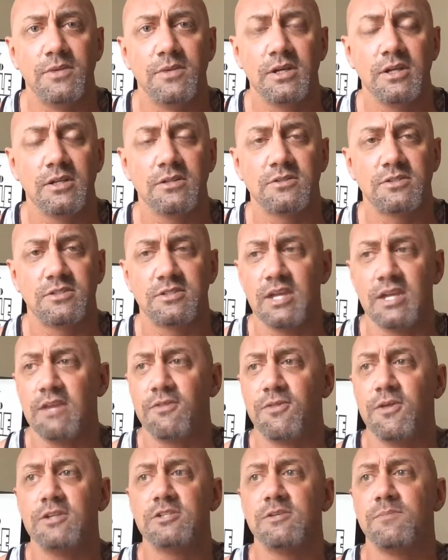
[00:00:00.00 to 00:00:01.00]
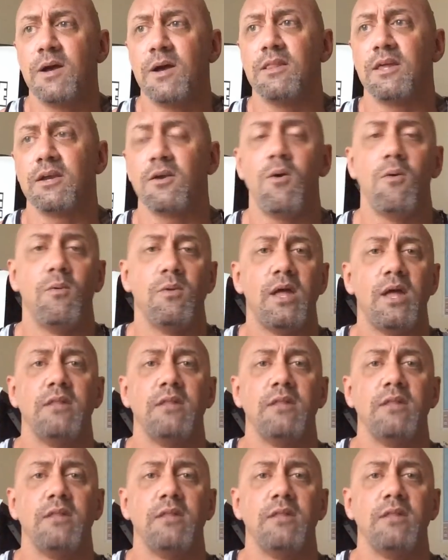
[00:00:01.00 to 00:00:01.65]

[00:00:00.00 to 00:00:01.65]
They're going to say things about like, oh, well,